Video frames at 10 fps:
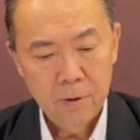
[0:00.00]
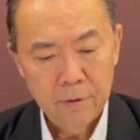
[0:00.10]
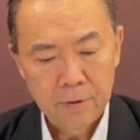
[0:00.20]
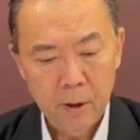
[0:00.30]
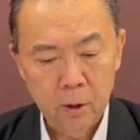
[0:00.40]

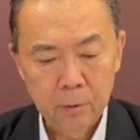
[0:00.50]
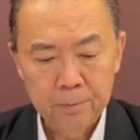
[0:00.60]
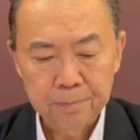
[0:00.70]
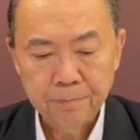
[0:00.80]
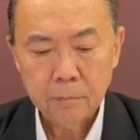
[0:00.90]
So
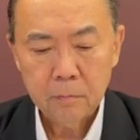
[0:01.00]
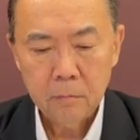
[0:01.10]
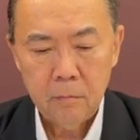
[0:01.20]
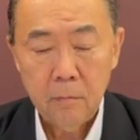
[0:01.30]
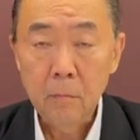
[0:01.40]

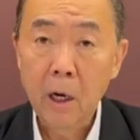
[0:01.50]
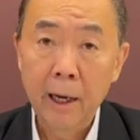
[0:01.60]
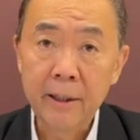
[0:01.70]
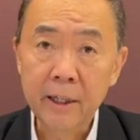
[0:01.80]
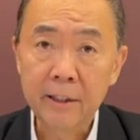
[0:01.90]
I
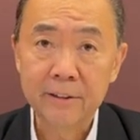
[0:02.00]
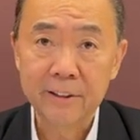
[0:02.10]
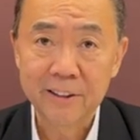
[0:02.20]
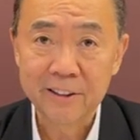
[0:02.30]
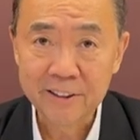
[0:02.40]
think it's
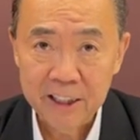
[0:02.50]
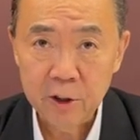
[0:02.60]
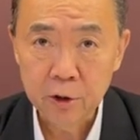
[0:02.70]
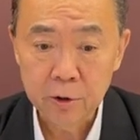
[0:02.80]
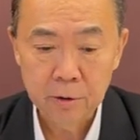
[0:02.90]
an
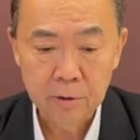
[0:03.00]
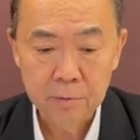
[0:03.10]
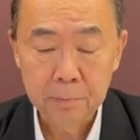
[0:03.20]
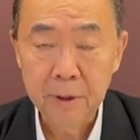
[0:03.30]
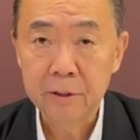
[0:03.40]
essential
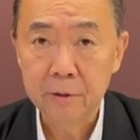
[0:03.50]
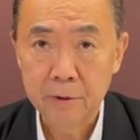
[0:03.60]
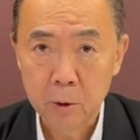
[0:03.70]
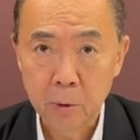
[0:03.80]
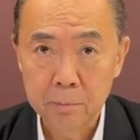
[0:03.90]
piece of
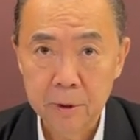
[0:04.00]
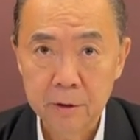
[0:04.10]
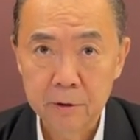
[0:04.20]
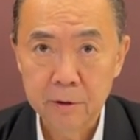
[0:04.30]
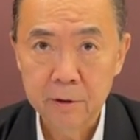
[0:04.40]

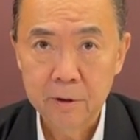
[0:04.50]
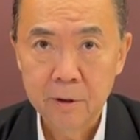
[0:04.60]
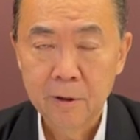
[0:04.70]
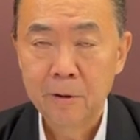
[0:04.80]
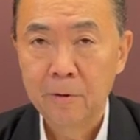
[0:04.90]
equipment
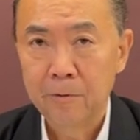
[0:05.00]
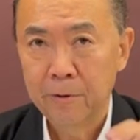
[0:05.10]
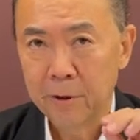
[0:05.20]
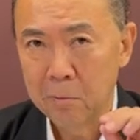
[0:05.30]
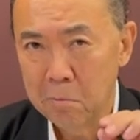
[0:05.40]

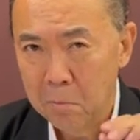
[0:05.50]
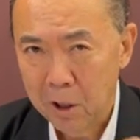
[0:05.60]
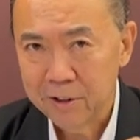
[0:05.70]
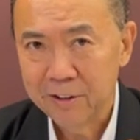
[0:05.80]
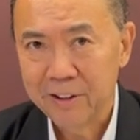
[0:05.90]
for the
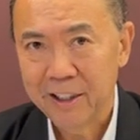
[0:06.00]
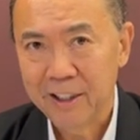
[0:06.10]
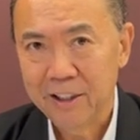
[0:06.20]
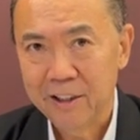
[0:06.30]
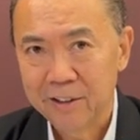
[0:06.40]
modern
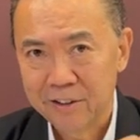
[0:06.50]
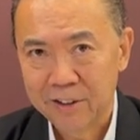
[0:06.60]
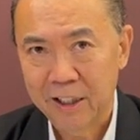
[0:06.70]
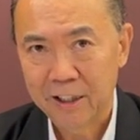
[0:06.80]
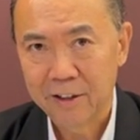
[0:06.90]
day
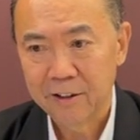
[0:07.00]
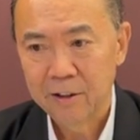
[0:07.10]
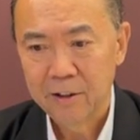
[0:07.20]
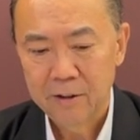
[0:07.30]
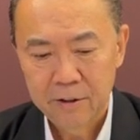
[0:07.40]
cellar.
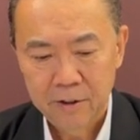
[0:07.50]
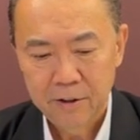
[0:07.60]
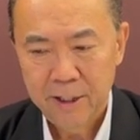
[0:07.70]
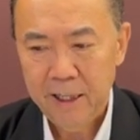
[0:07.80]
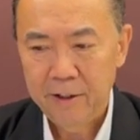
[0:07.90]

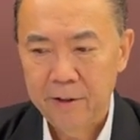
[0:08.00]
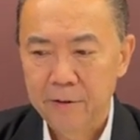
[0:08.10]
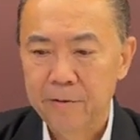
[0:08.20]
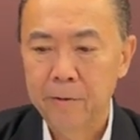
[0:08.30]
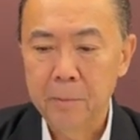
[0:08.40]
That,
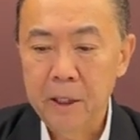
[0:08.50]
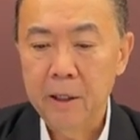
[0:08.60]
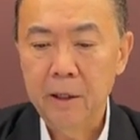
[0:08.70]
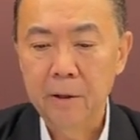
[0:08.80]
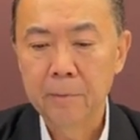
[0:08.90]
for
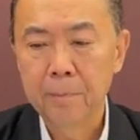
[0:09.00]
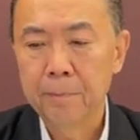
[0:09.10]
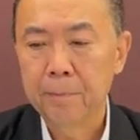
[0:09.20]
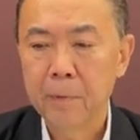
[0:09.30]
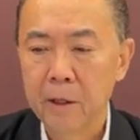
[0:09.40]
me,
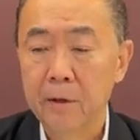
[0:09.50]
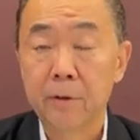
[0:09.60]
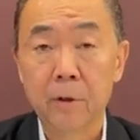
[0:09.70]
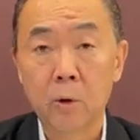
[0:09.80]
is the